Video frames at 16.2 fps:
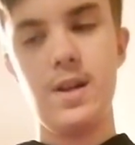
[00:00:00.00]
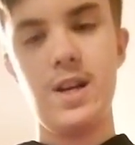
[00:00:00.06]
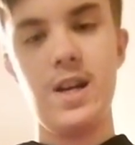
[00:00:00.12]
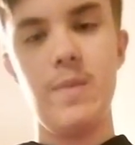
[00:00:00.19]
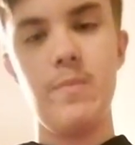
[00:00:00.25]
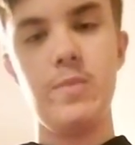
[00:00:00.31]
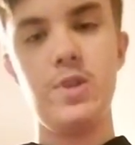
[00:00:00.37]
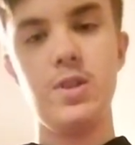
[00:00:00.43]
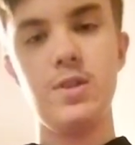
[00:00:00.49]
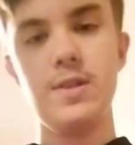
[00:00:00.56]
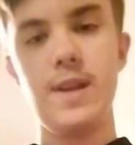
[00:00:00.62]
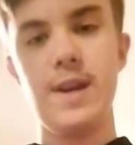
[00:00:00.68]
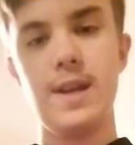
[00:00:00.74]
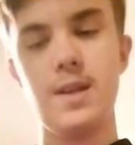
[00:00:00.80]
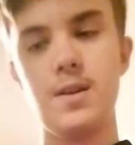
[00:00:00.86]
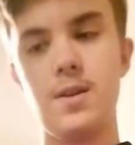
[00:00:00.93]
I'm just
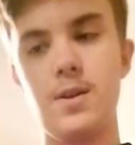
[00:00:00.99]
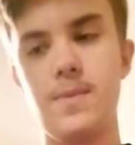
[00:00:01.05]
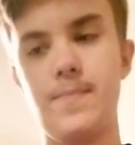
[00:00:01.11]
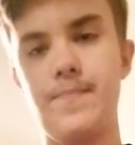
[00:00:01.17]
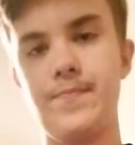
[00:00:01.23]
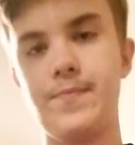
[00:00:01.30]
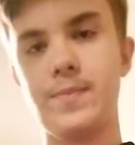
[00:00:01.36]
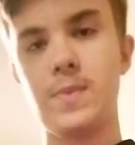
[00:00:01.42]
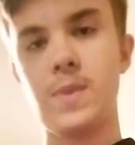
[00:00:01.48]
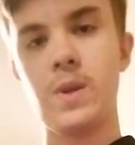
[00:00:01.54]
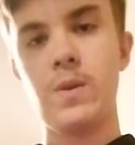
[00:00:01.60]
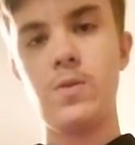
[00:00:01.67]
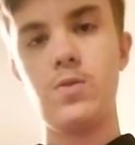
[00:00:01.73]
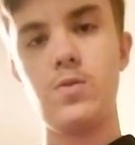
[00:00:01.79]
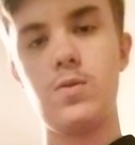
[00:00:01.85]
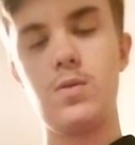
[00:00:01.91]
like,
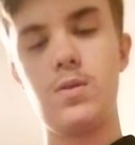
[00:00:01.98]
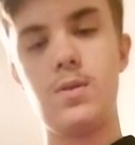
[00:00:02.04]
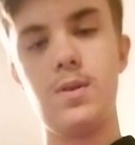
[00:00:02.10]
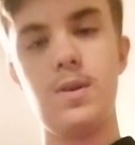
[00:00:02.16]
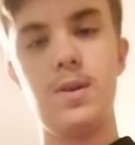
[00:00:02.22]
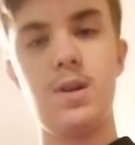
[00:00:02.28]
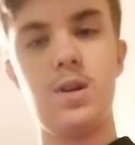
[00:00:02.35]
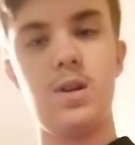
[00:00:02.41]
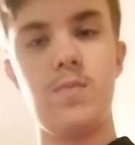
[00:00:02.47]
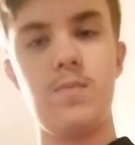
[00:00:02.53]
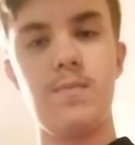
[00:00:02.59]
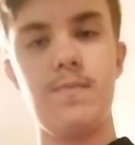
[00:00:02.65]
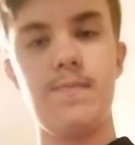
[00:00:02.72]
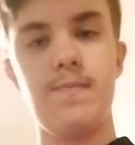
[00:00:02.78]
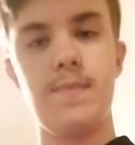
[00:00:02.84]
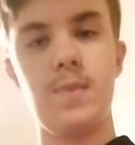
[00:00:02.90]

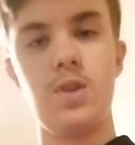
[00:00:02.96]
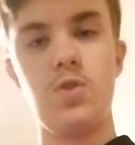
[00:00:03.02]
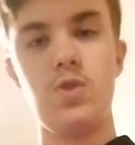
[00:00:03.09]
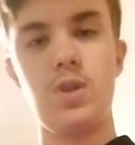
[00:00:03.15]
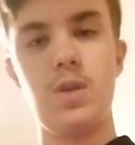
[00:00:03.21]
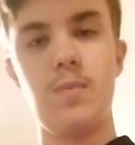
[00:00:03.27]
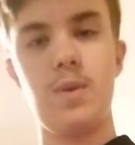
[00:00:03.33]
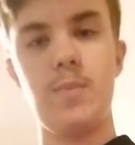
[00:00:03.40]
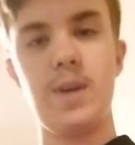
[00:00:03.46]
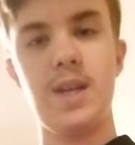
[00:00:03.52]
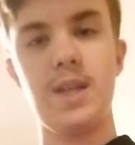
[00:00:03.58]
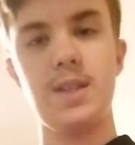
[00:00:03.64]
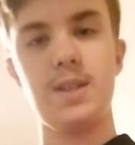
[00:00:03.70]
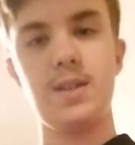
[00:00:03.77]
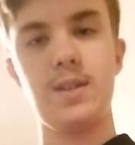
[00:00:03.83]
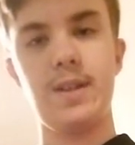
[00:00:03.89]
um, trying my
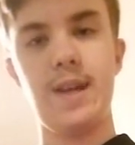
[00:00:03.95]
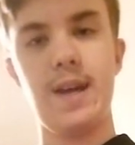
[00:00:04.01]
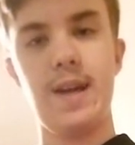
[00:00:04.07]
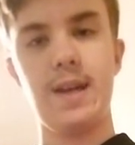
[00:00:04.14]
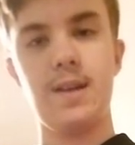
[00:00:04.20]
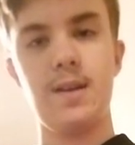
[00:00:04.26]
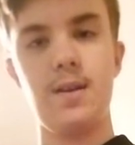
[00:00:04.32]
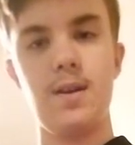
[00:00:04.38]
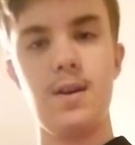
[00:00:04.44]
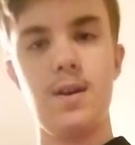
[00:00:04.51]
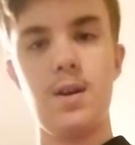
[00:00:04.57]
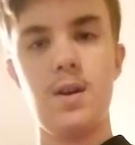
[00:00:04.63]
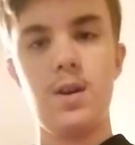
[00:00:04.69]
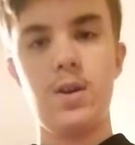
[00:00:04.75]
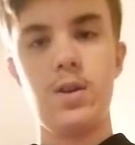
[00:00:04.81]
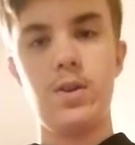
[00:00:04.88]
best to like,
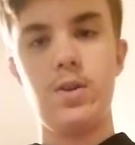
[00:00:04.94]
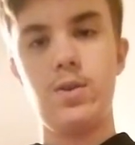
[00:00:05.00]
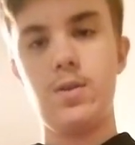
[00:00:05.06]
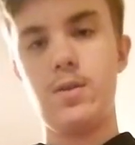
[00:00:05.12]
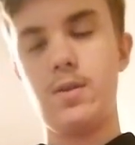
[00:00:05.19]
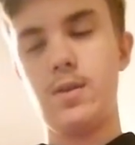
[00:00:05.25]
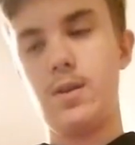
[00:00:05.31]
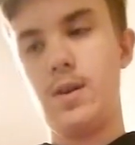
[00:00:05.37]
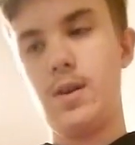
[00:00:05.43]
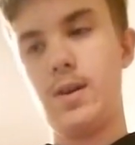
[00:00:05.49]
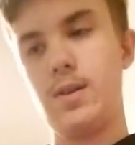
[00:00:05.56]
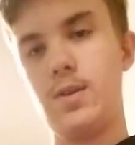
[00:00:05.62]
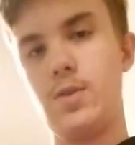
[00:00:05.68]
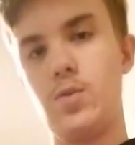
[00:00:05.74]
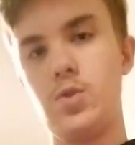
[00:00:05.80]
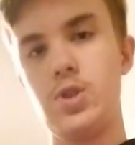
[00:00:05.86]

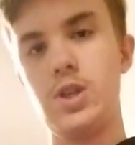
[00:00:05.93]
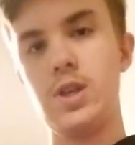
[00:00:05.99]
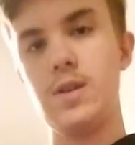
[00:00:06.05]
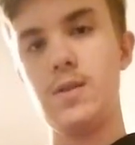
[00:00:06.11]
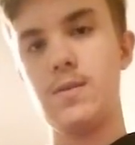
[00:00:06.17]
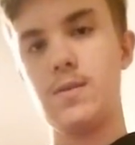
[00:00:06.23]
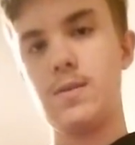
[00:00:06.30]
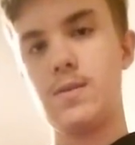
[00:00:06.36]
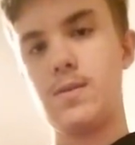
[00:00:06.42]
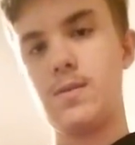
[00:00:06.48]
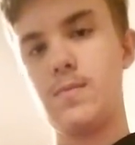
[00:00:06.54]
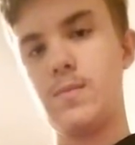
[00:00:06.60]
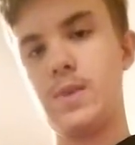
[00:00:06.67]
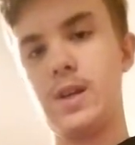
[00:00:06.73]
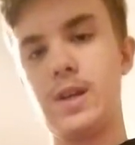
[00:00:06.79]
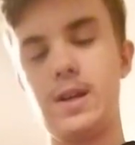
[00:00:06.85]
uh, do shit
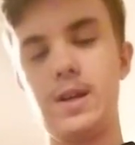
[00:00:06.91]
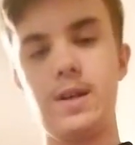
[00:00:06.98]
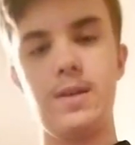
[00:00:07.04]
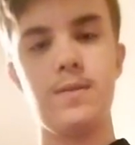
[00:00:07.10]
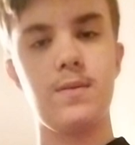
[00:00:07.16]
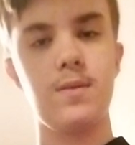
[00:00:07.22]
but